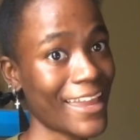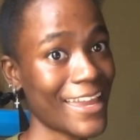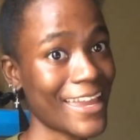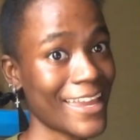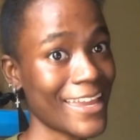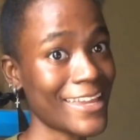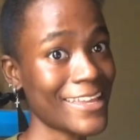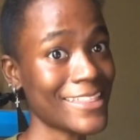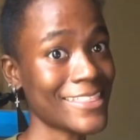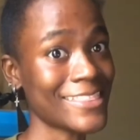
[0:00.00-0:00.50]

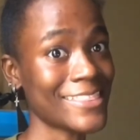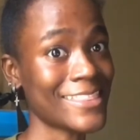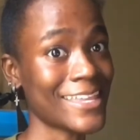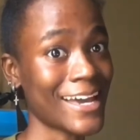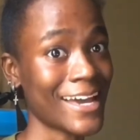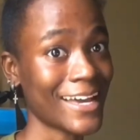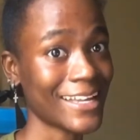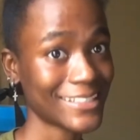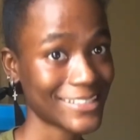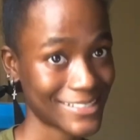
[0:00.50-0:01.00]
Ain't
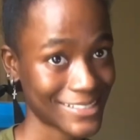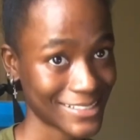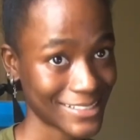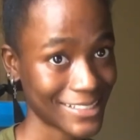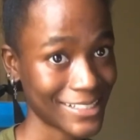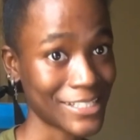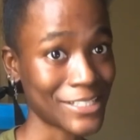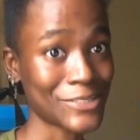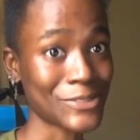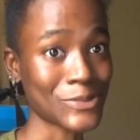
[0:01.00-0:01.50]
that
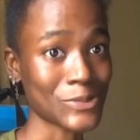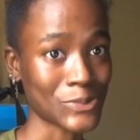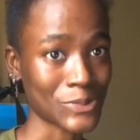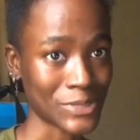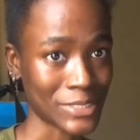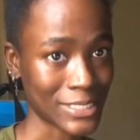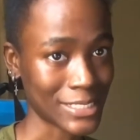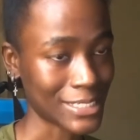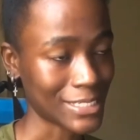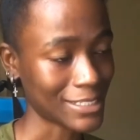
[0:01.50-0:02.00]
a
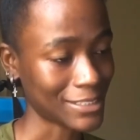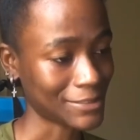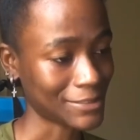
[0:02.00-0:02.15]
doozy?